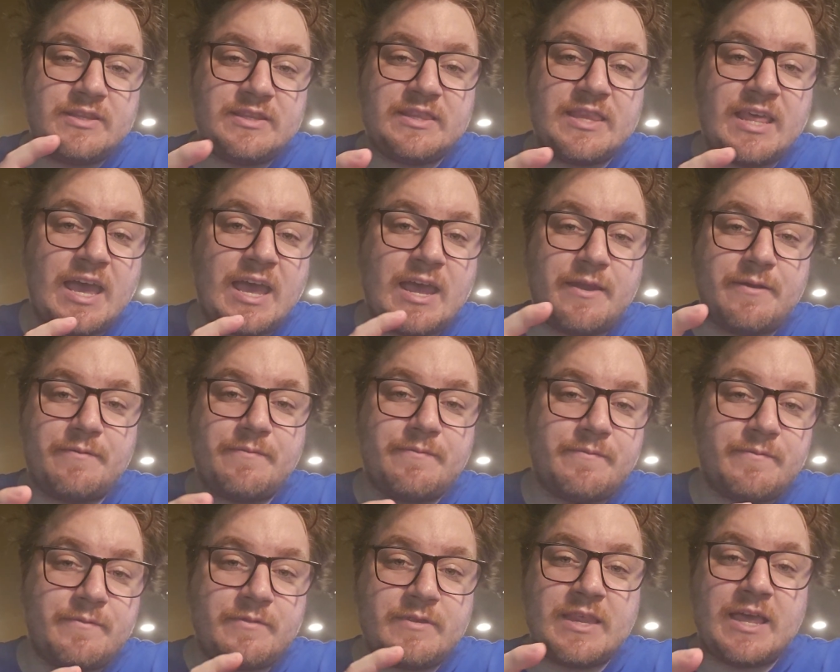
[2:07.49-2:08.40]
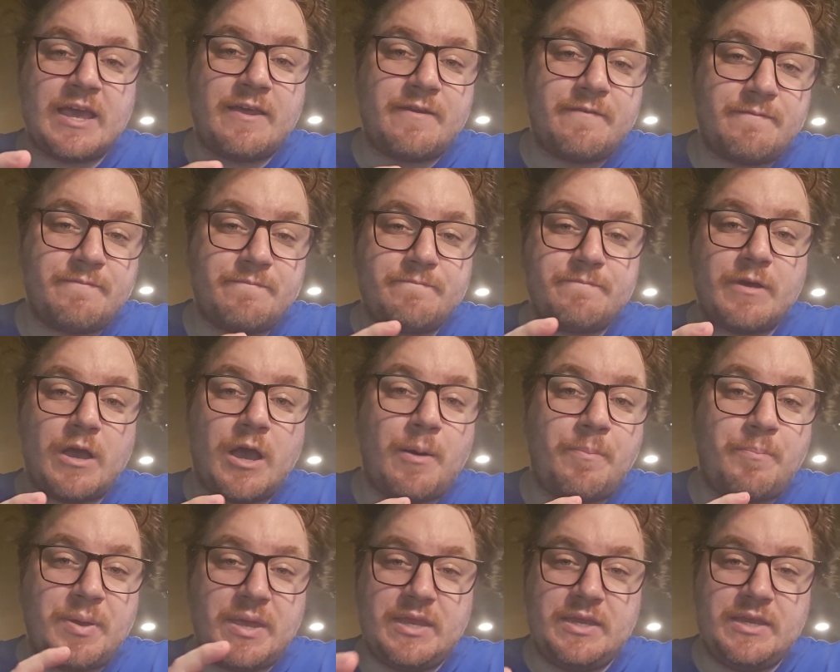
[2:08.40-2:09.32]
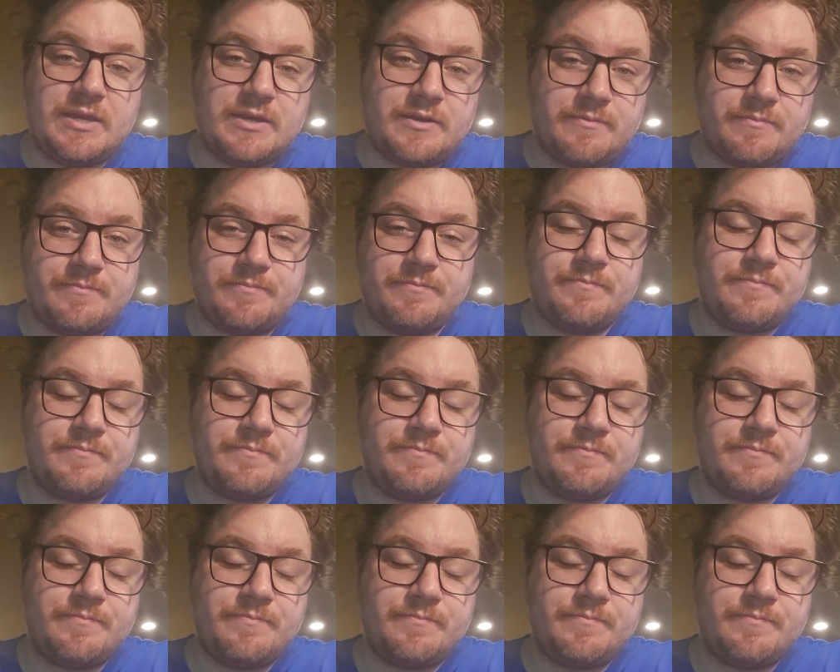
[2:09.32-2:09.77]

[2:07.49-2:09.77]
that opinion.